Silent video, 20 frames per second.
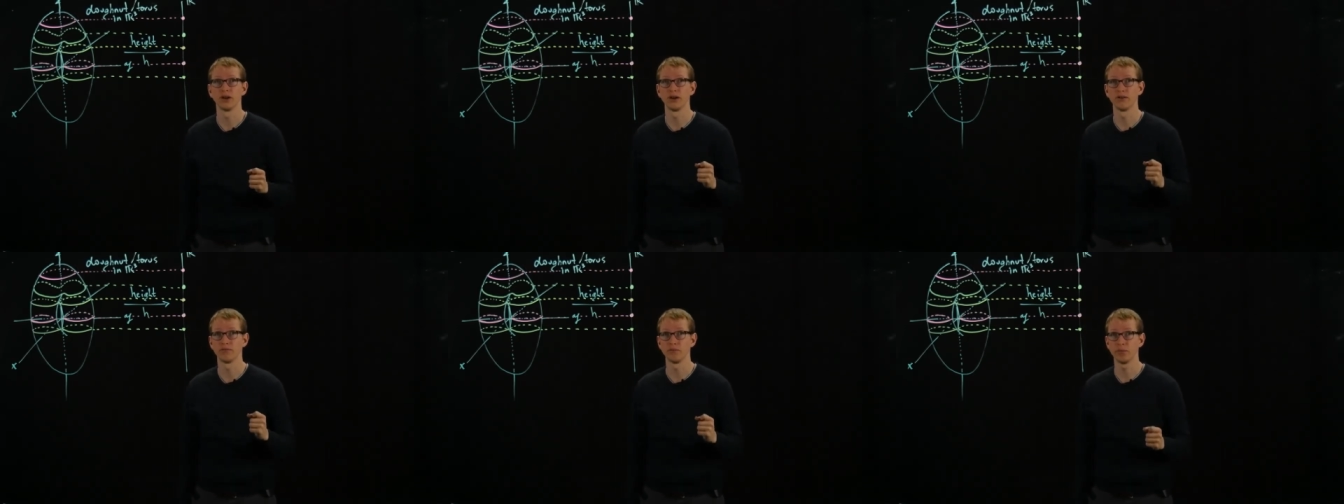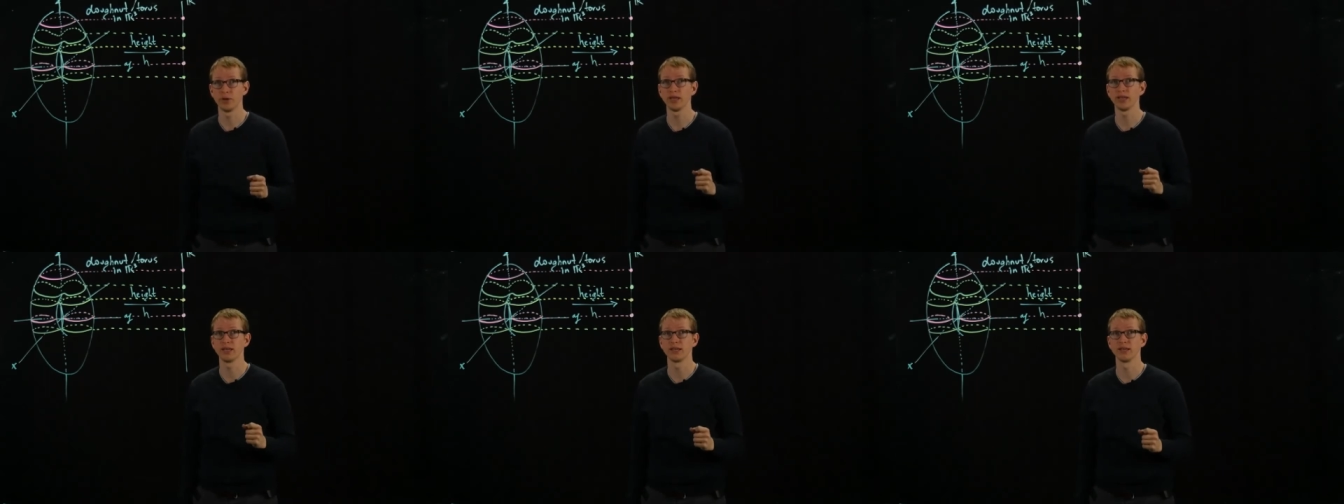of
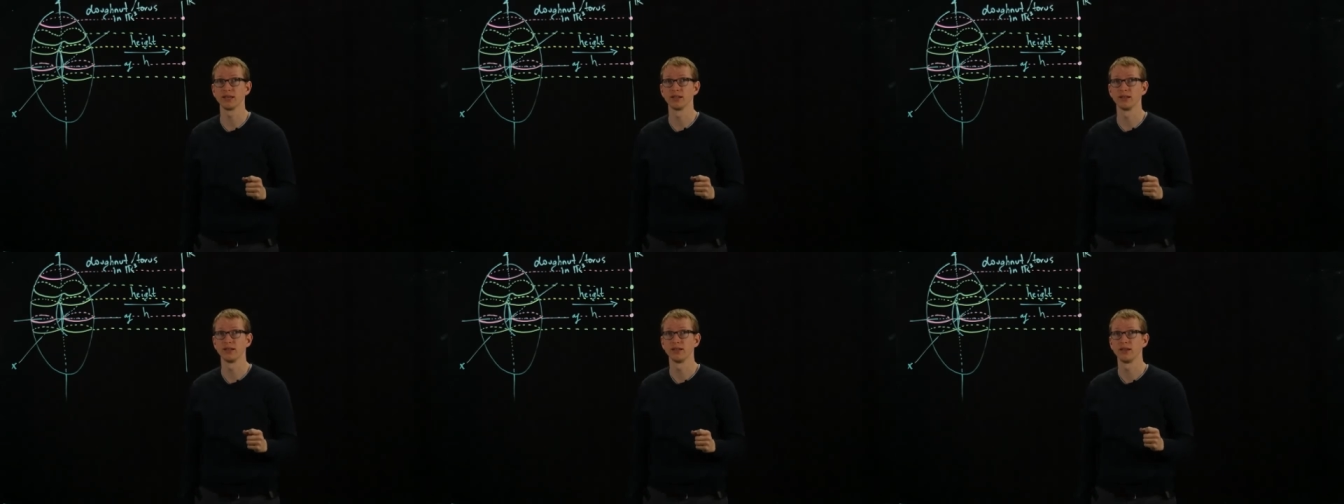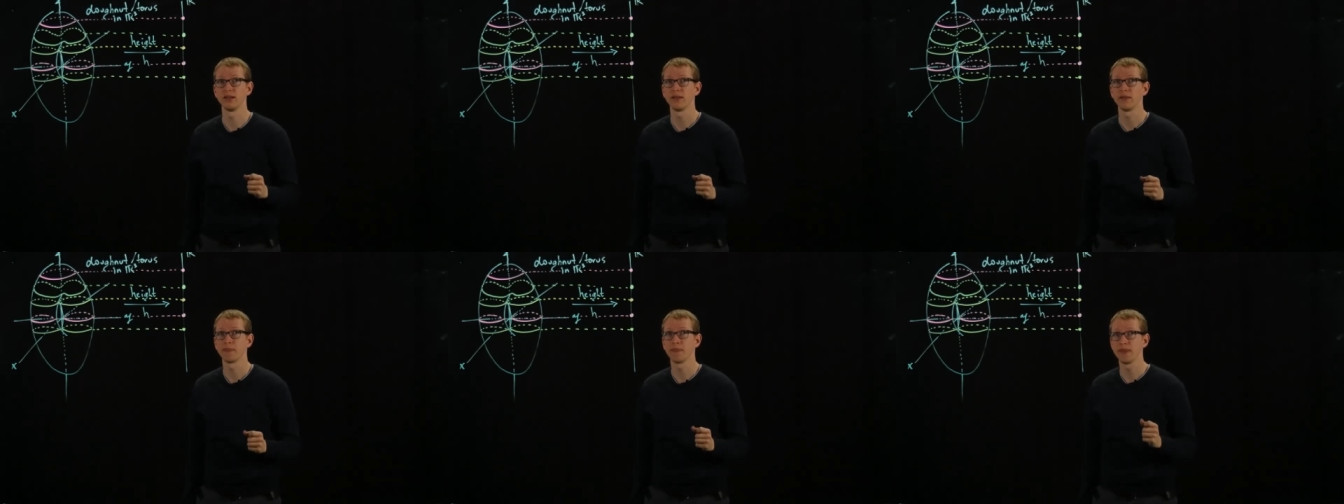picking it
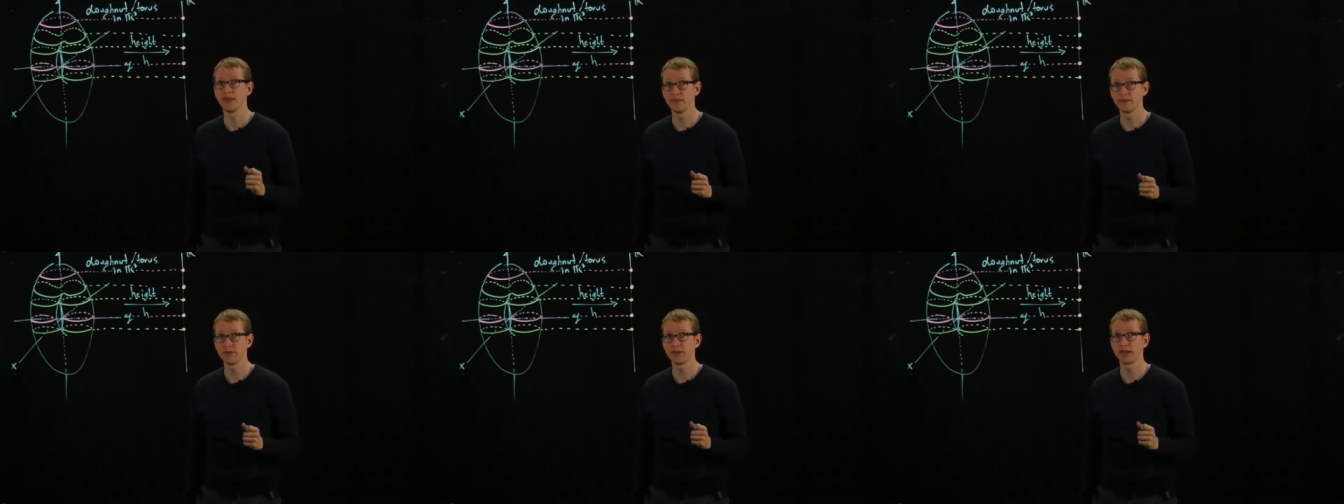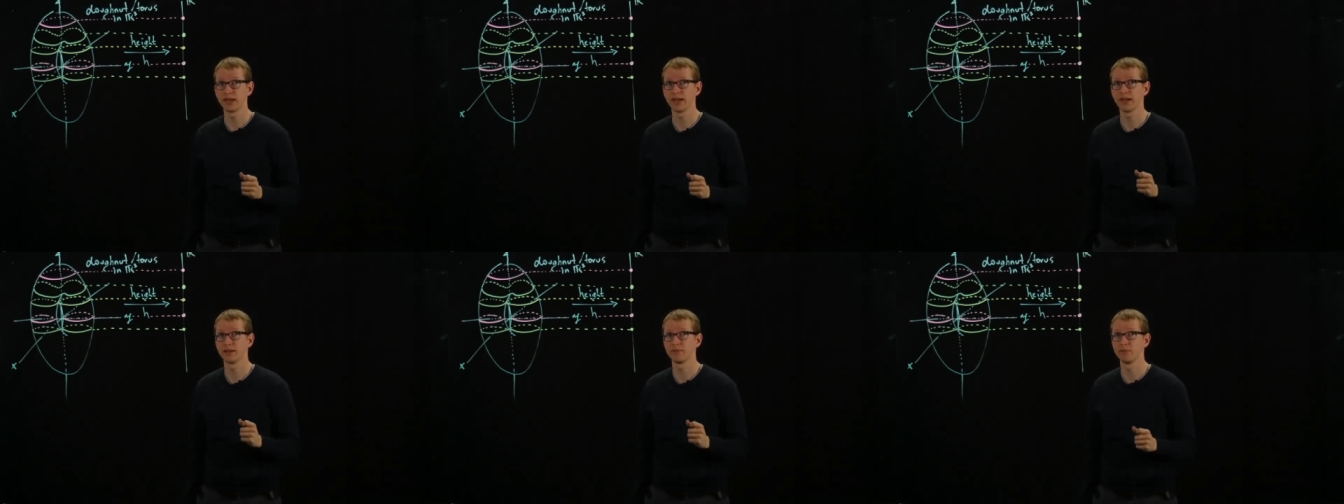if it
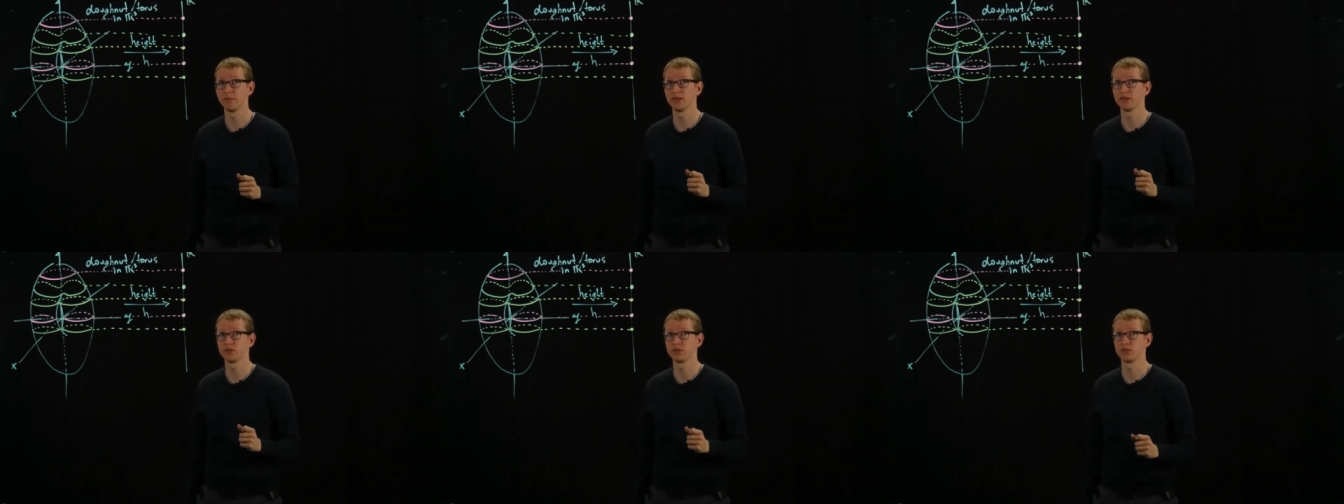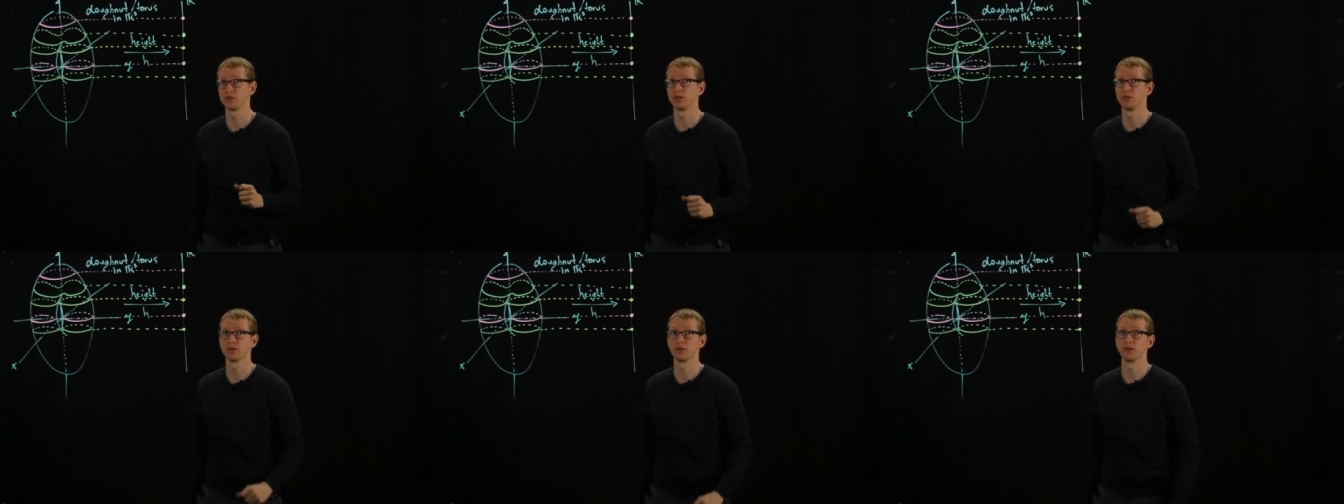had measure
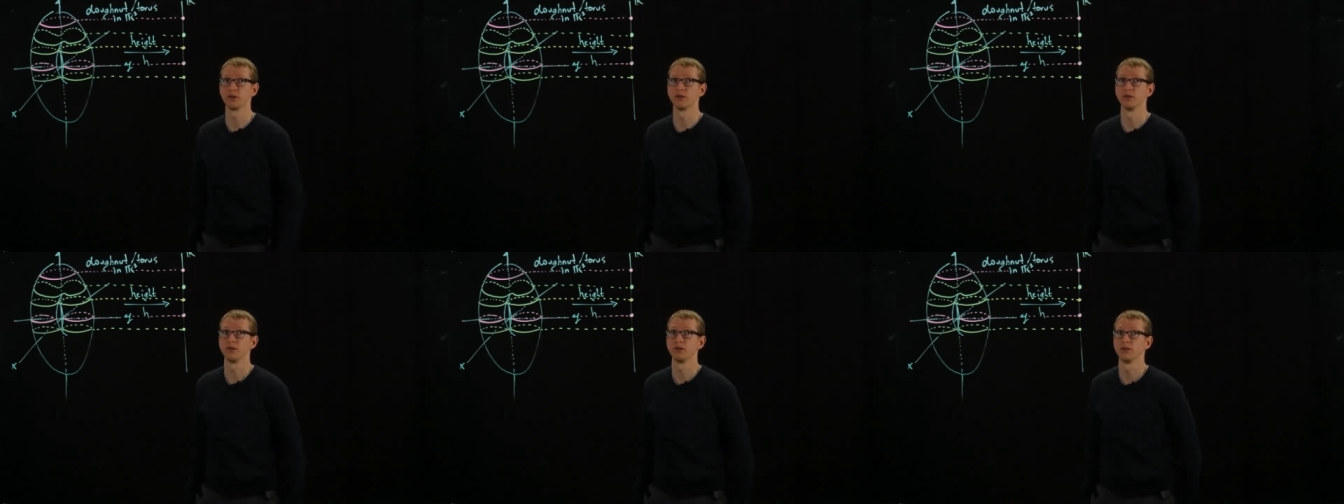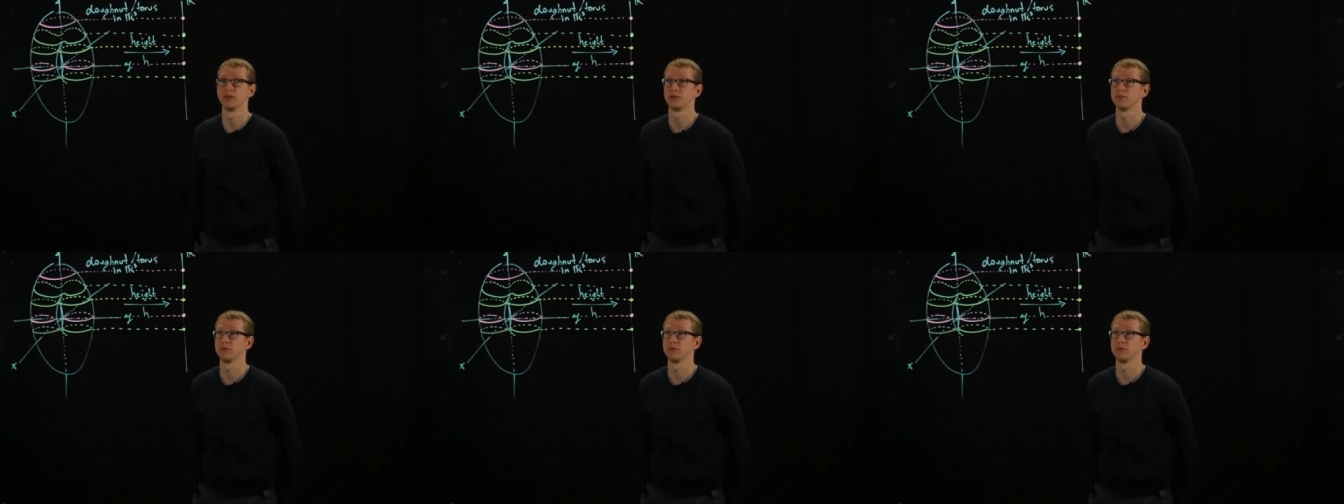zero